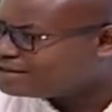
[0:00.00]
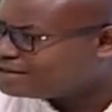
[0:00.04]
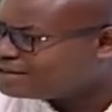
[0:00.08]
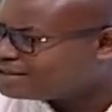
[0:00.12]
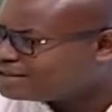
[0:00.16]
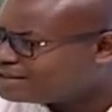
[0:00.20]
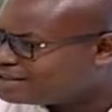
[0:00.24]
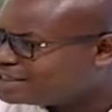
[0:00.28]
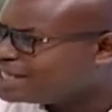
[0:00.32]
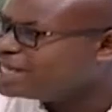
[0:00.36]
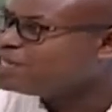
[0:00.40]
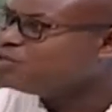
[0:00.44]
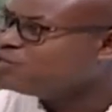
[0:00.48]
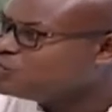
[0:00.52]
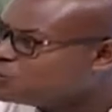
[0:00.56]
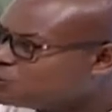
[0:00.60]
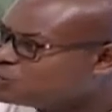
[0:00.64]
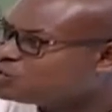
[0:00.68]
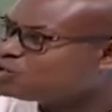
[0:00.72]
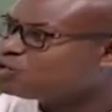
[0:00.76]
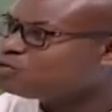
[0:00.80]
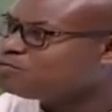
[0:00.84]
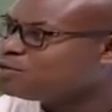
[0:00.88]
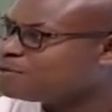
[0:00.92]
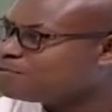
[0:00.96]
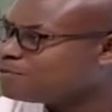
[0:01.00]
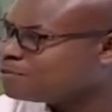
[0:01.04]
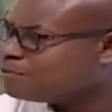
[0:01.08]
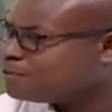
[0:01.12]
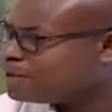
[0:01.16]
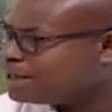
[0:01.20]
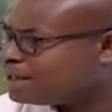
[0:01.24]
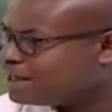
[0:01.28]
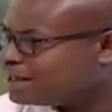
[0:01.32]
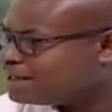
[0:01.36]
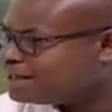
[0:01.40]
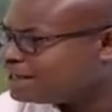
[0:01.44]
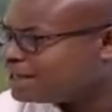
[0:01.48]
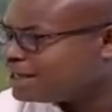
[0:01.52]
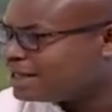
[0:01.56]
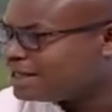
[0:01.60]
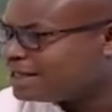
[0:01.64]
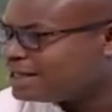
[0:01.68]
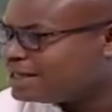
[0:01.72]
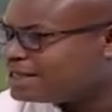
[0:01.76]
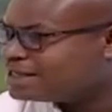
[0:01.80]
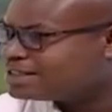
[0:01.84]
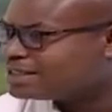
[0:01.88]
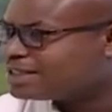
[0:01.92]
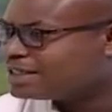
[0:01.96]
They used to be propaganda
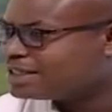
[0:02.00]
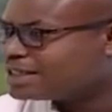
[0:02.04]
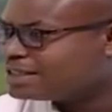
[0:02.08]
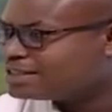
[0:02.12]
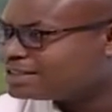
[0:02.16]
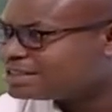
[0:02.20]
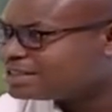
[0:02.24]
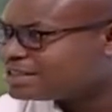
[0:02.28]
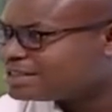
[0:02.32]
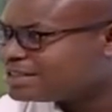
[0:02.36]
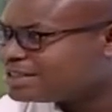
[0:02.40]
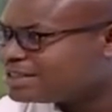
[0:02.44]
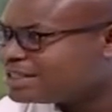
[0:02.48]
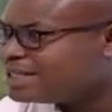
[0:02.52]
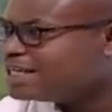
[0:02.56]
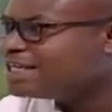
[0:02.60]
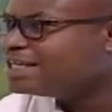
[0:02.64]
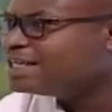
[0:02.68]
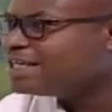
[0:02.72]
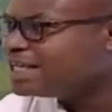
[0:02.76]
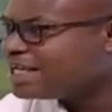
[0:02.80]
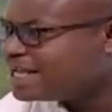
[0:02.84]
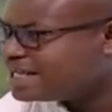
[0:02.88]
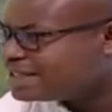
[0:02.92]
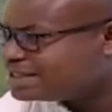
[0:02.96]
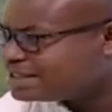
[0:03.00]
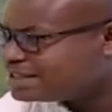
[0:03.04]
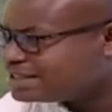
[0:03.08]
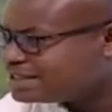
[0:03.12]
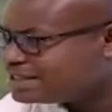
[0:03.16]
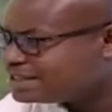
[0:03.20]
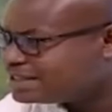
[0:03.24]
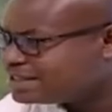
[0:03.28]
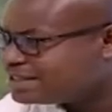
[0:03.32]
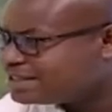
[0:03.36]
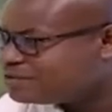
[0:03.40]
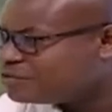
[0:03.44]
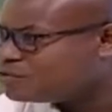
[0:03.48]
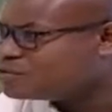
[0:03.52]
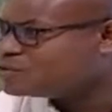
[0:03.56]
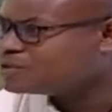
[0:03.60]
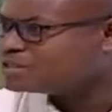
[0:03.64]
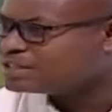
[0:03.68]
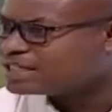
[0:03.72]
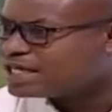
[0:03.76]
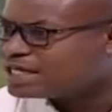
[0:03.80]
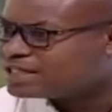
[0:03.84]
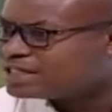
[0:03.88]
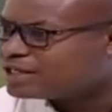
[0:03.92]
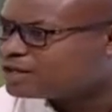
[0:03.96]
secretary in the NDC, who is
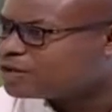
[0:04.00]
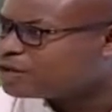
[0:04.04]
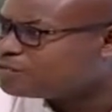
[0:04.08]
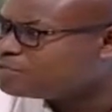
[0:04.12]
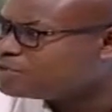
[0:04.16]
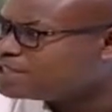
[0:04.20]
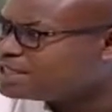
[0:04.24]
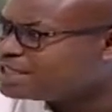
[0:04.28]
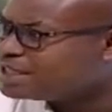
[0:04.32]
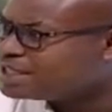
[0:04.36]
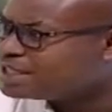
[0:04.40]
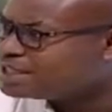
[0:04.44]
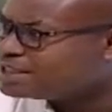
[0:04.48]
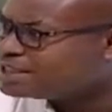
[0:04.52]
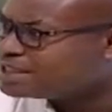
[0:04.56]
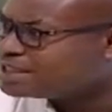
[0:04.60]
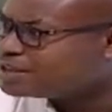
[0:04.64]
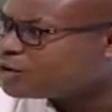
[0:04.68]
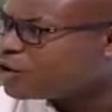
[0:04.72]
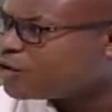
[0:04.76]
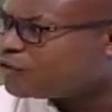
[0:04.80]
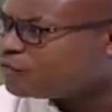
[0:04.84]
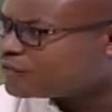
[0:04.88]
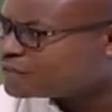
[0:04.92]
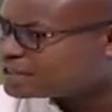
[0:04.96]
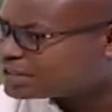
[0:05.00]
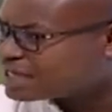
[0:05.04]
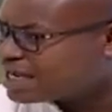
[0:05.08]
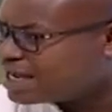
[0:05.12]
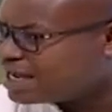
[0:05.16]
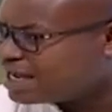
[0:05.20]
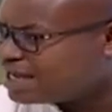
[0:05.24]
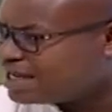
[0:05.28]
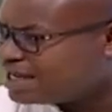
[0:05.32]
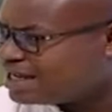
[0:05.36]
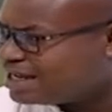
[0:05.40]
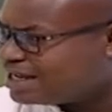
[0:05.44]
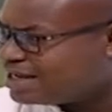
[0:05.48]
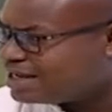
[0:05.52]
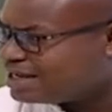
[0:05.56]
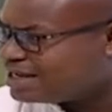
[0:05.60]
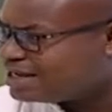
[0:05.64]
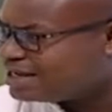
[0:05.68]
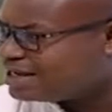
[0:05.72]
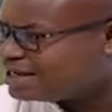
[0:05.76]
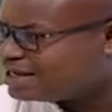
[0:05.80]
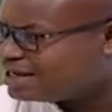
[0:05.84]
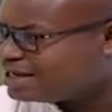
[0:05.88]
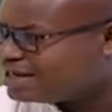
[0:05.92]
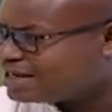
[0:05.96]
now the communication officer.
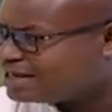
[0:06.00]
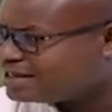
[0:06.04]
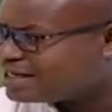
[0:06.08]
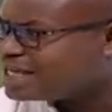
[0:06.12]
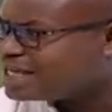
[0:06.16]
They are